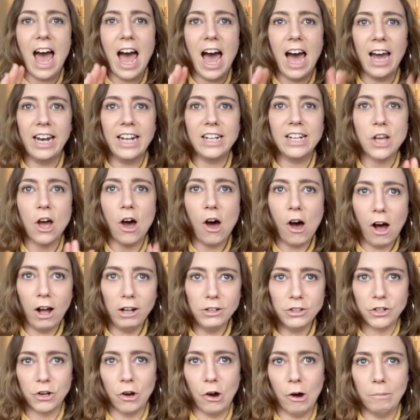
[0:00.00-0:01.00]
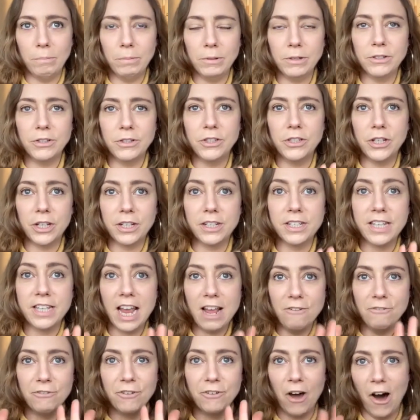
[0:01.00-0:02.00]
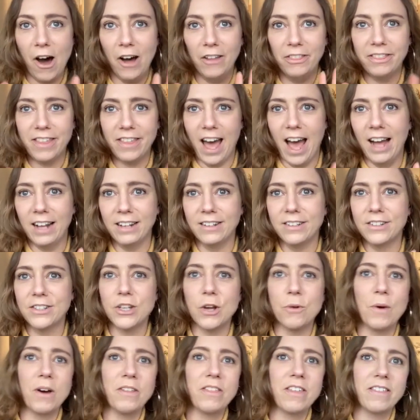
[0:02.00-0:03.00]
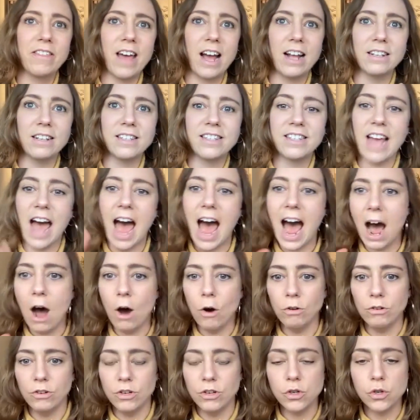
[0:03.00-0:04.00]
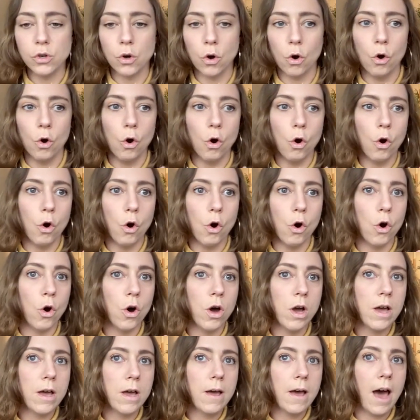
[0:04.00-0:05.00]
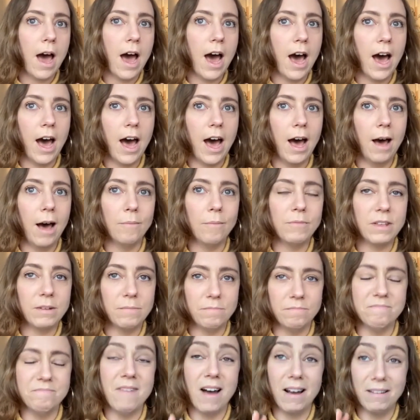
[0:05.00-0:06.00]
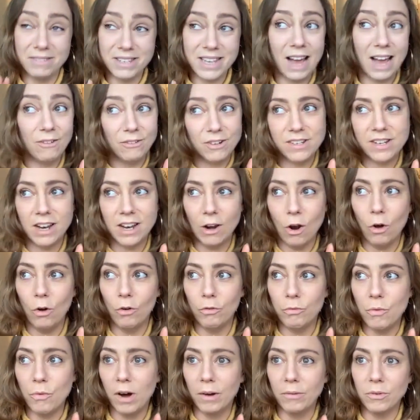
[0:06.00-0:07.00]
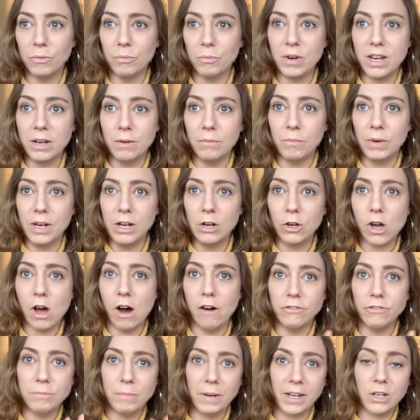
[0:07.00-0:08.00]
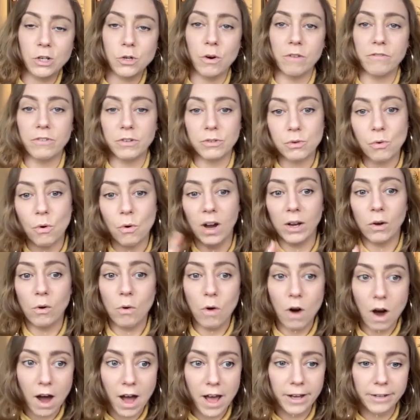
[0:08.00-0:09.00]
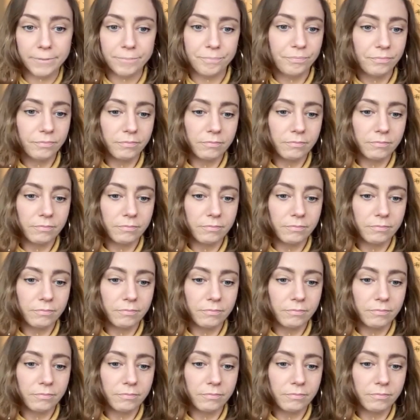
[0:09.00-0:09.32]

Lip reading: And it's our job to safeguard that. So whether that's sound or sound is a lot of one, we look after making sure everyone's quite quiet.